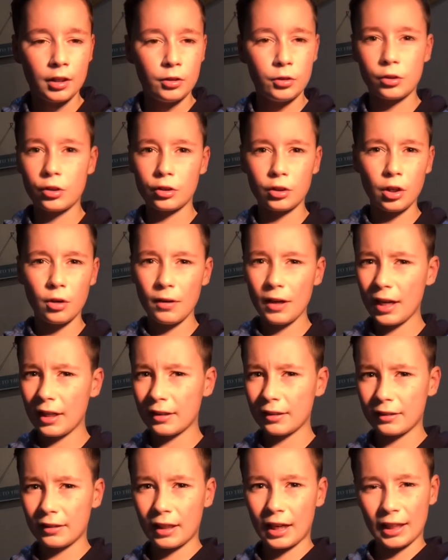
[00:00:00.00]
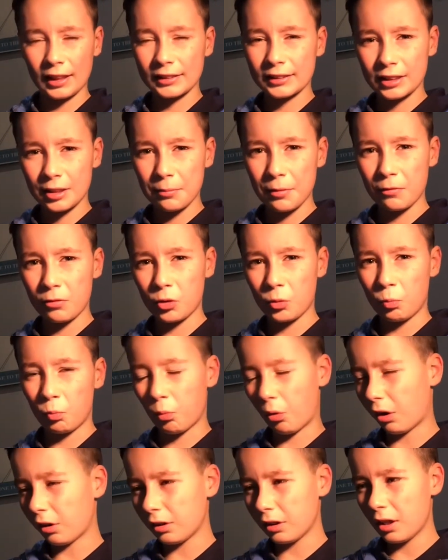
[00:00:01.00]
You can go ahead and ask him if you
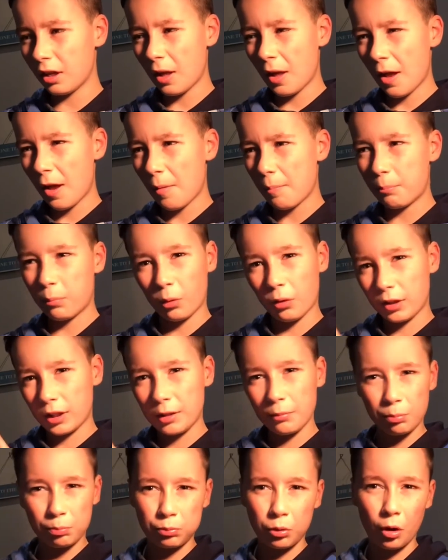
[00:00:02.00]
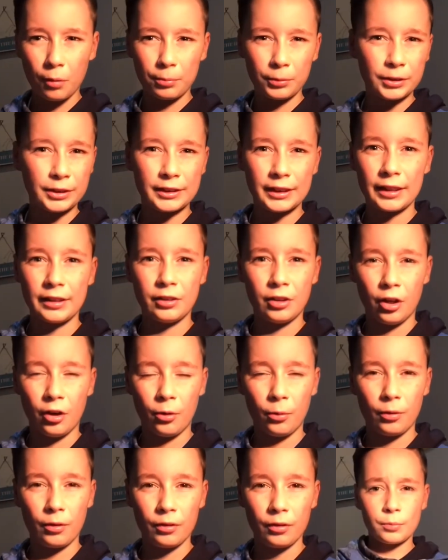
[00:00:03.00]
want, but he'd probably say
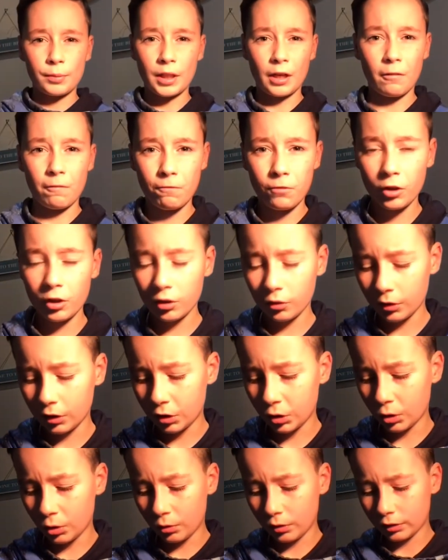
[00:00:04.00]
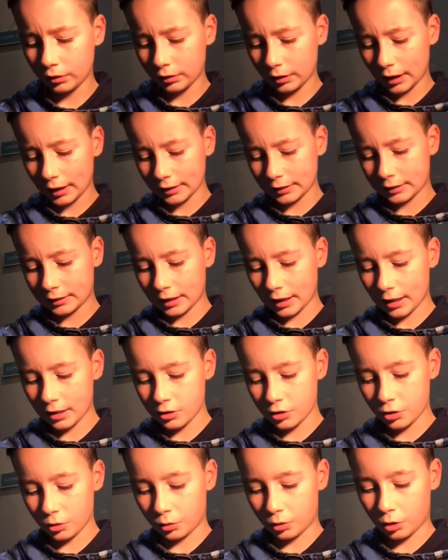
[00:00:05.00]
no. So without further ado, let's get
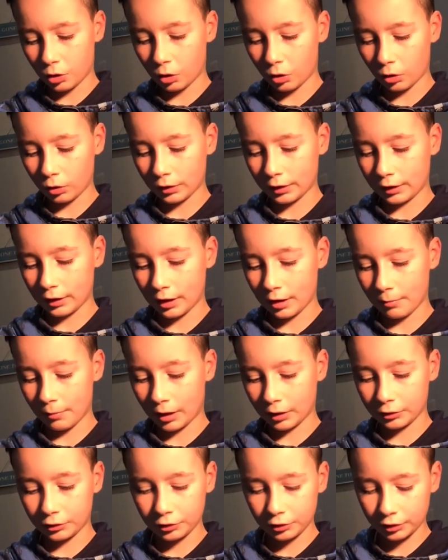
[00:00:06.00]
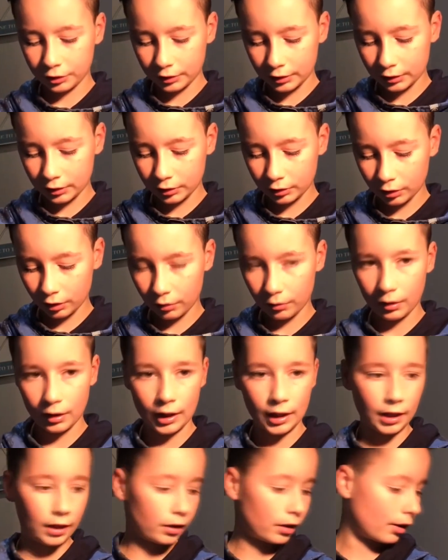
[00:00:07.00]
into calling him. I just need to go
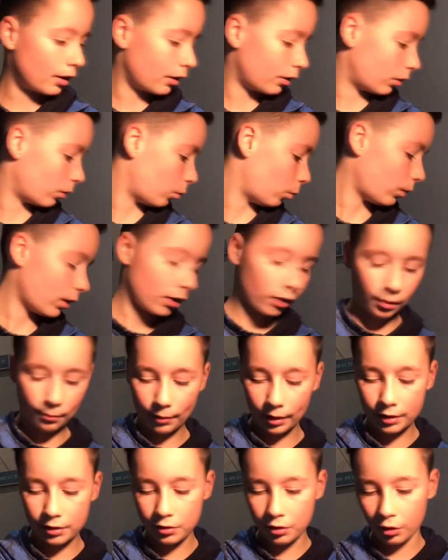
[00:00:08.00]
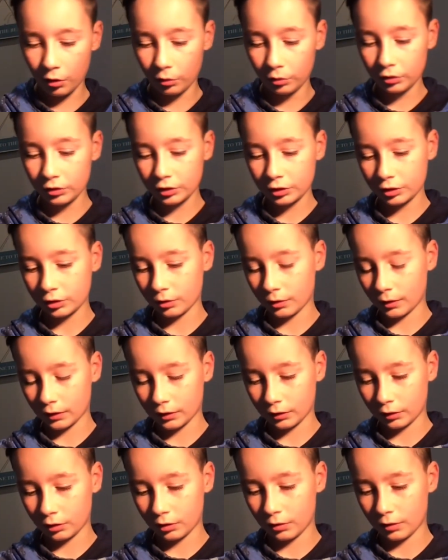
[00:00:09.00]
ahead and where are my notes so I
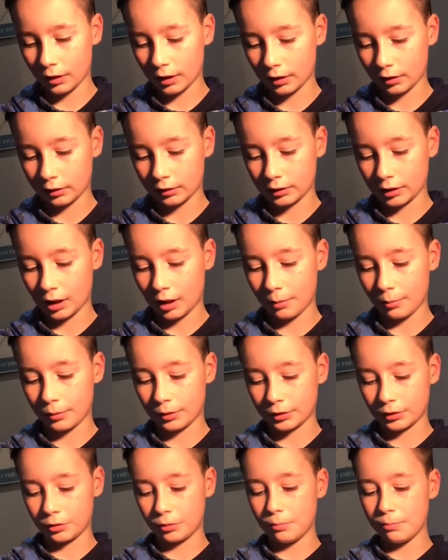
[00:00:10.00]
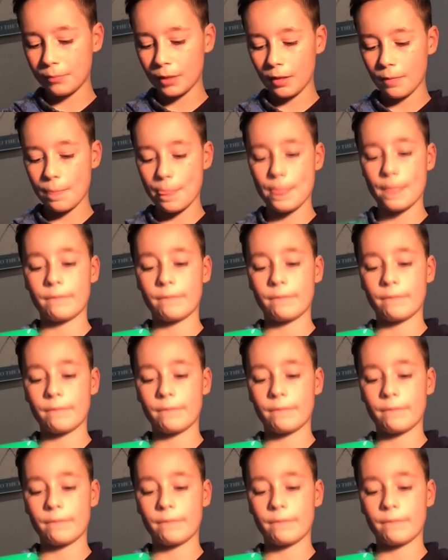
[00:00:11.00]
can go ahead and type in his number.